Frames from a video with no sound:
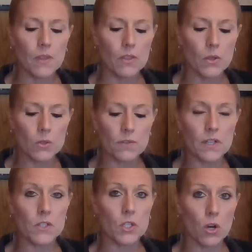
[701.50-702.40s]
those of
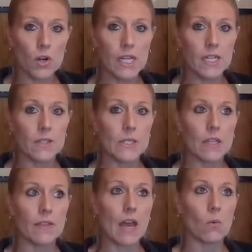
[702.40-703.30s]
us attorneys
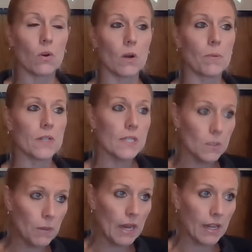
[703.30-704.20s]
that were
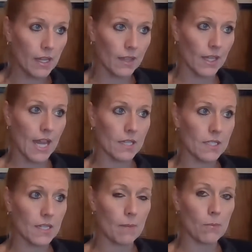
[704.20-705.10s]
participating in the case
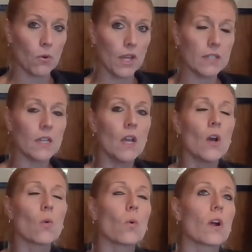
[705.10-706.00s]
to that point
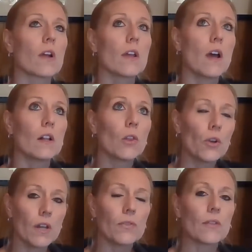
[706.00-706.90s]
were
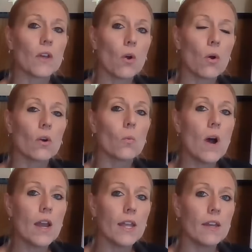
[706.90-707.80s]
alerted that the court
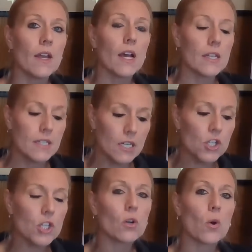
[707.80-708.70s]
wanted
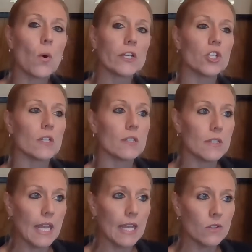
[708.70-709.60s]
additional
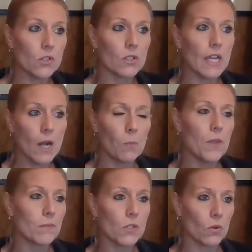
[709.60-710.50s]
questions answered to help
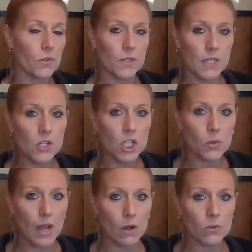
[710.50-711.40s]
them sort this
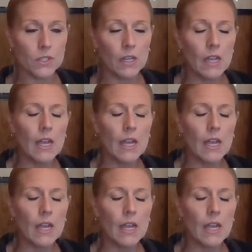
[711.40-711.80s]
issue out.